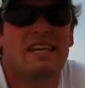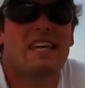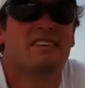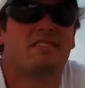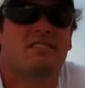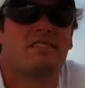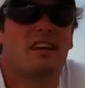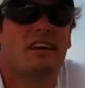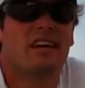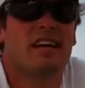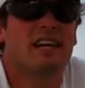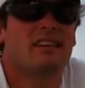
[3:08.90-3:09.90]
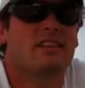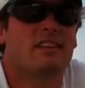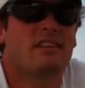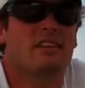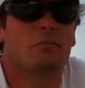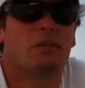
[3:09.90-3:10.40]
Yes, it got
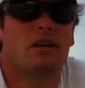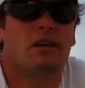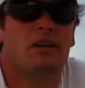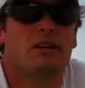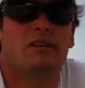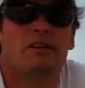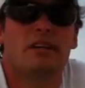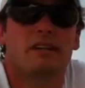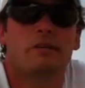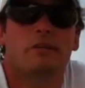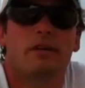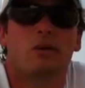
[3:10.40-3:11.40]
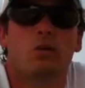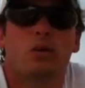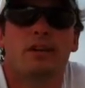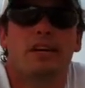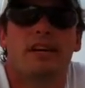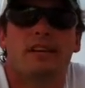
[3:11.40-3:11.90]
dark about, I think
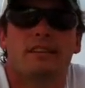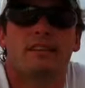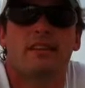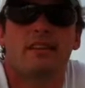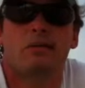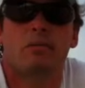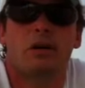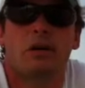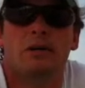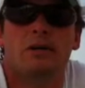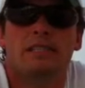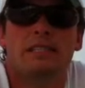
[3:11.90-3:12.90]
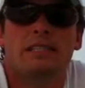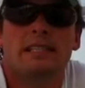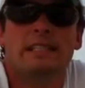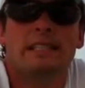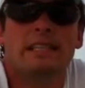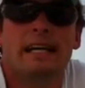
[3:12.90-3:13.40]
we got there about
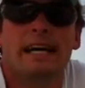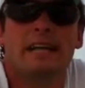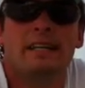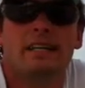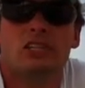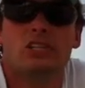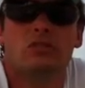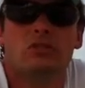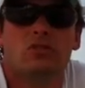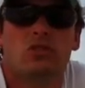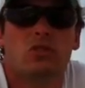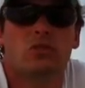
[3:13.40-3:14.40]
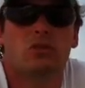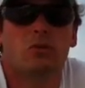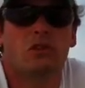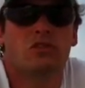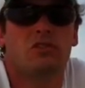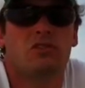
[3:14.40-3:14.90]
9ish or so.
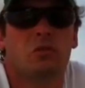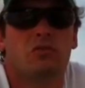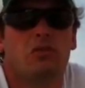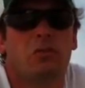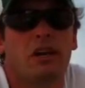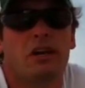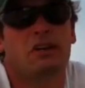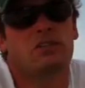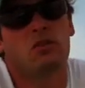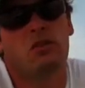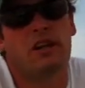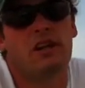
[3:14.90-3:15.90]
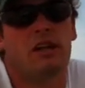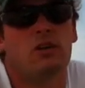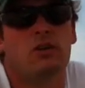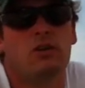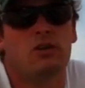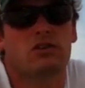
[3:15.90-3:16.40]
This was May, so at 9
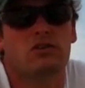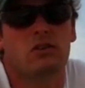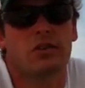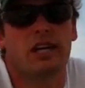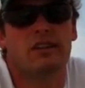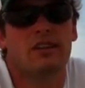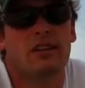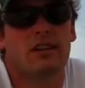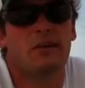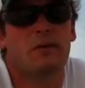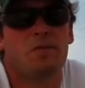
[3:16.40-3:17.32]
o'clock or so it got dark.